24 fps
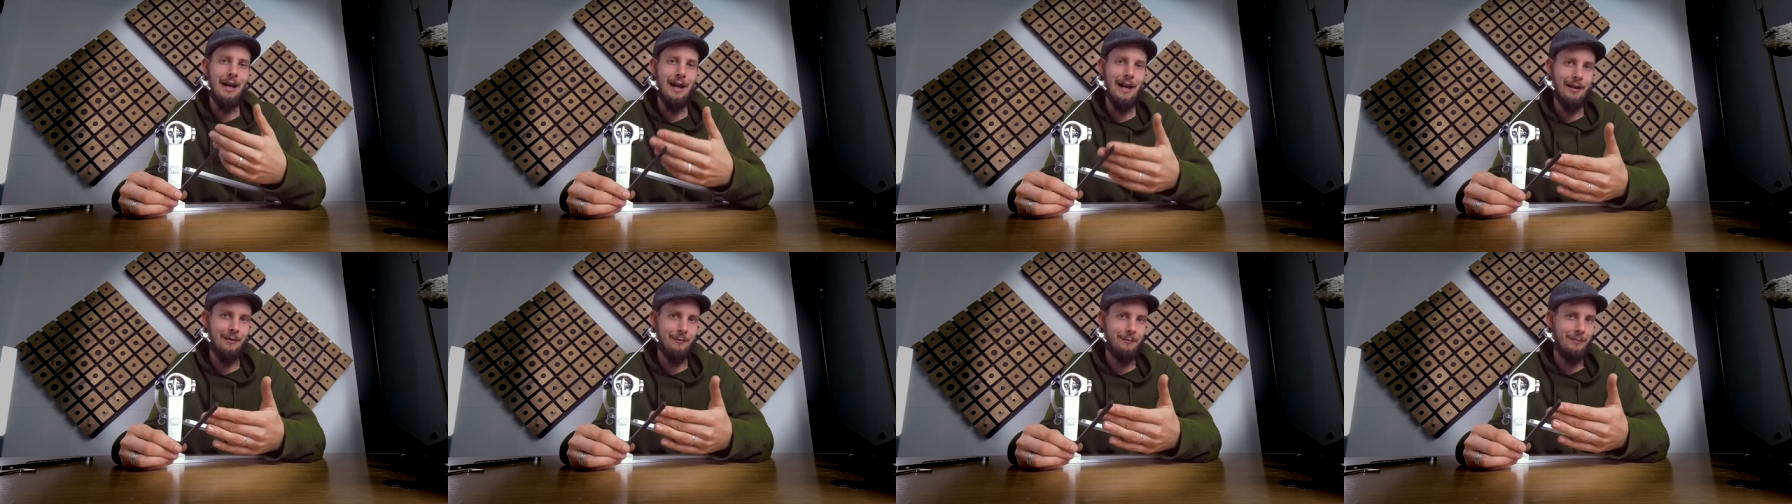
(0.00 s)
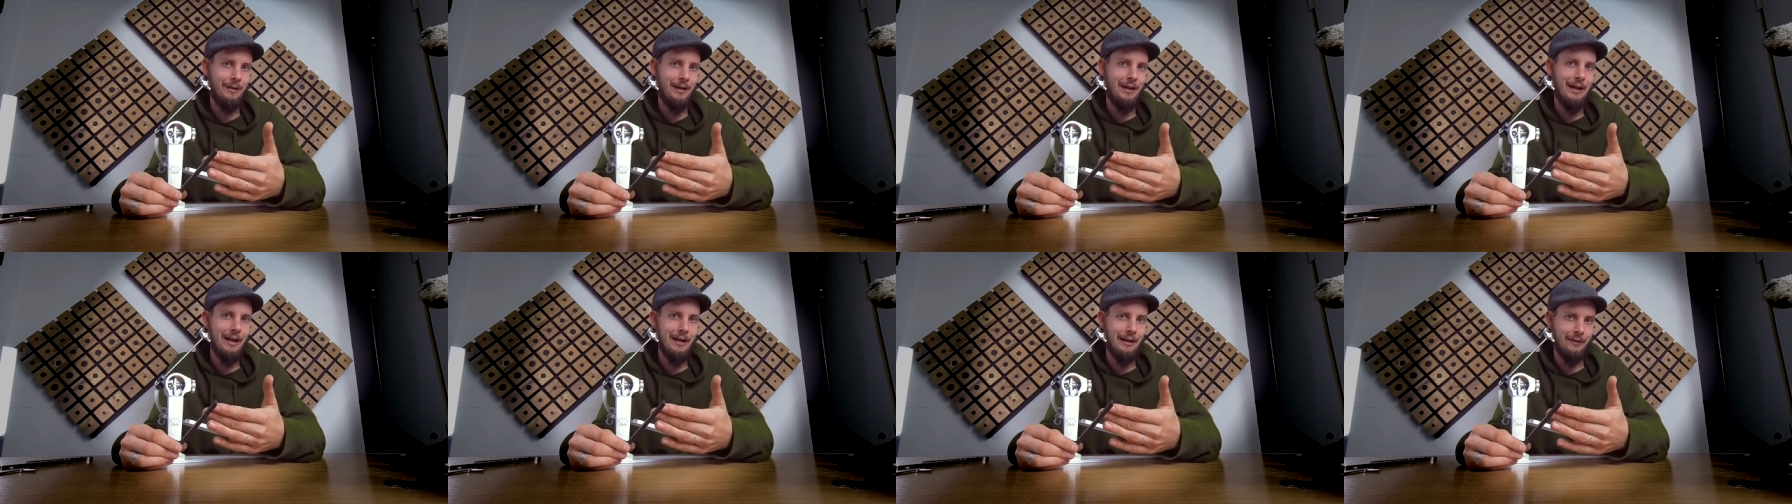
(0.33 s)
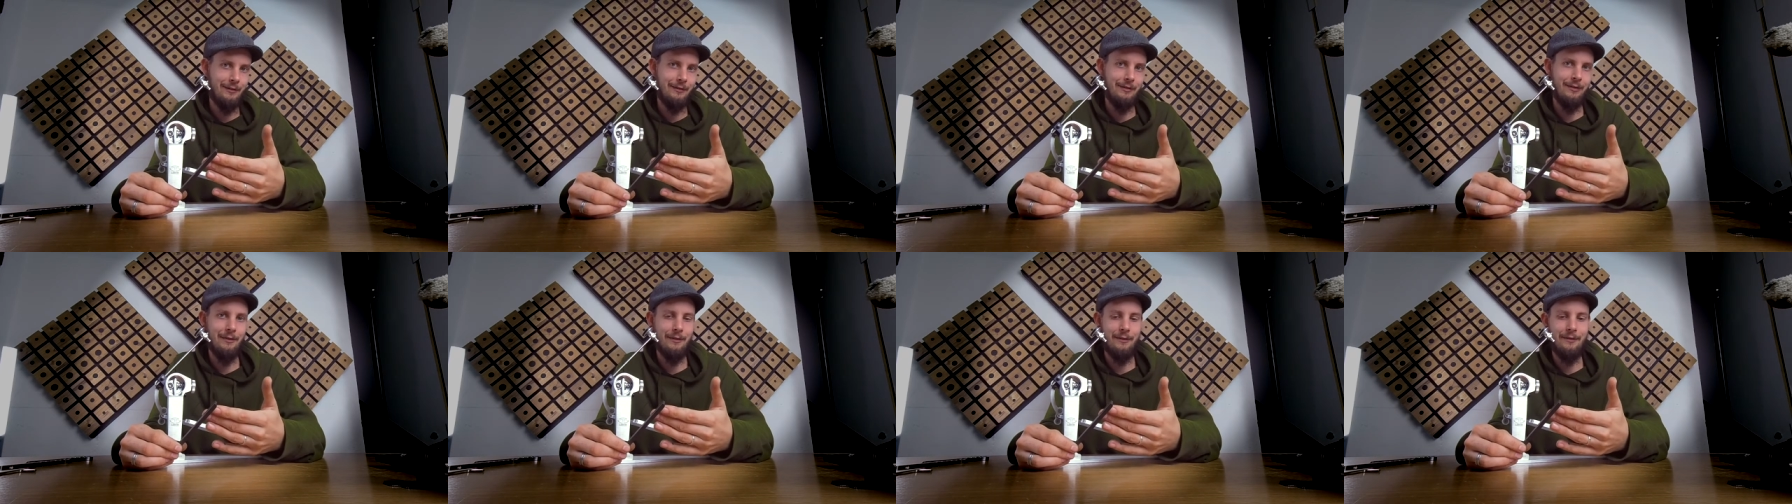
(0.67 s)
and
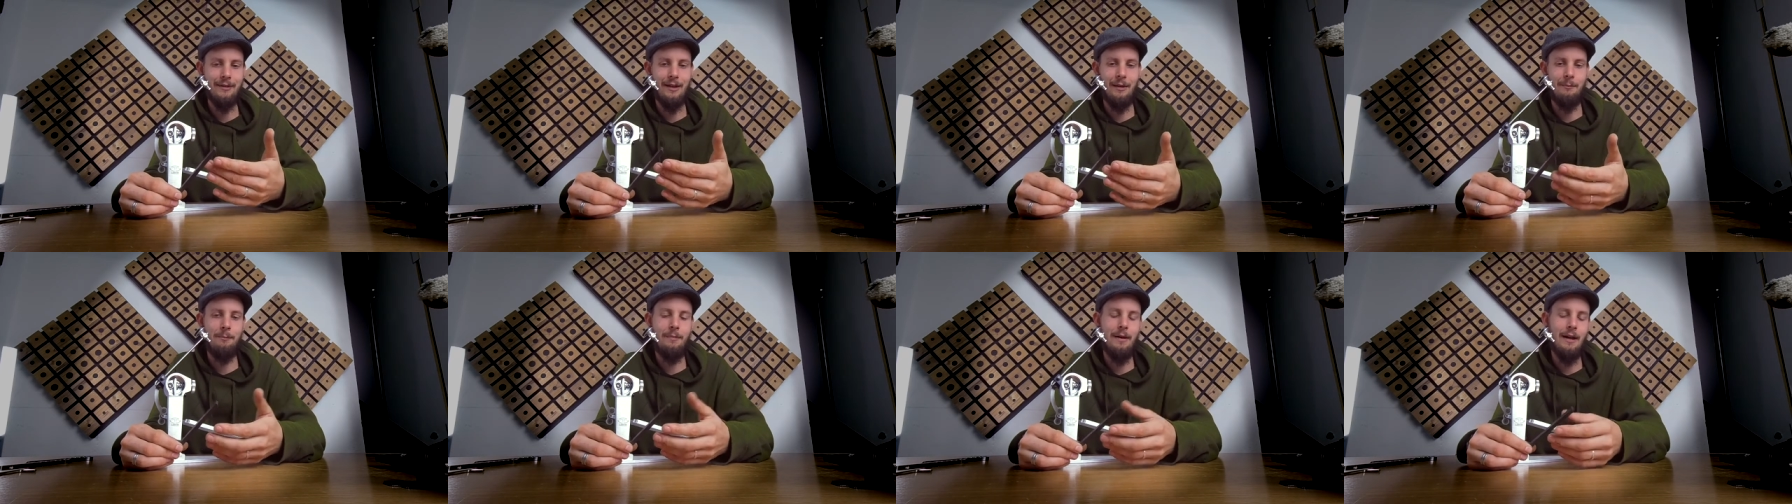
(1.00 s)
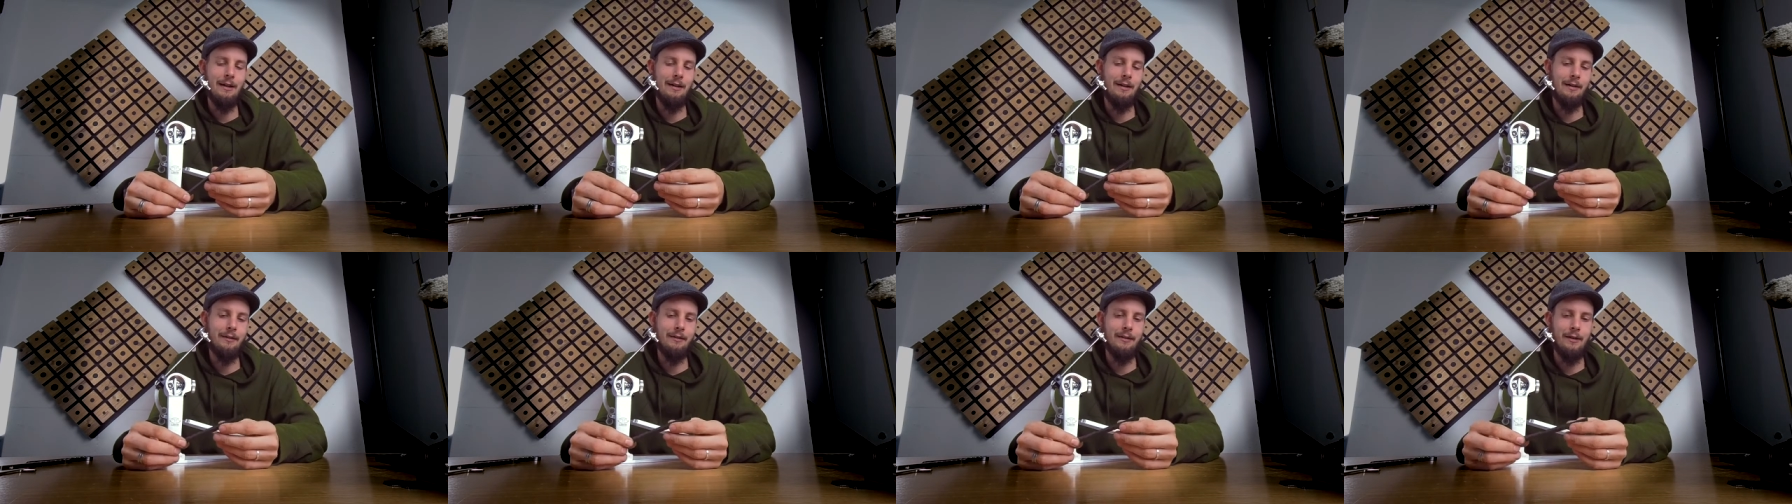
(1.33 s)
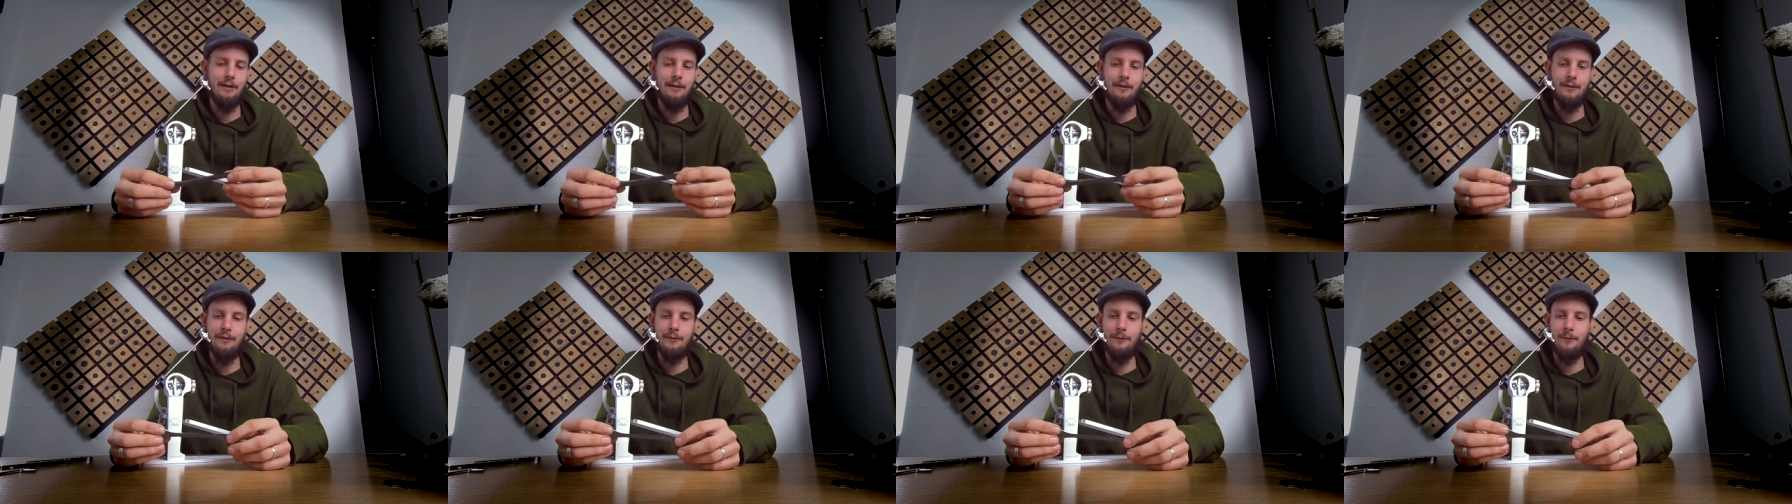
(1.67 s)
is on some pedals and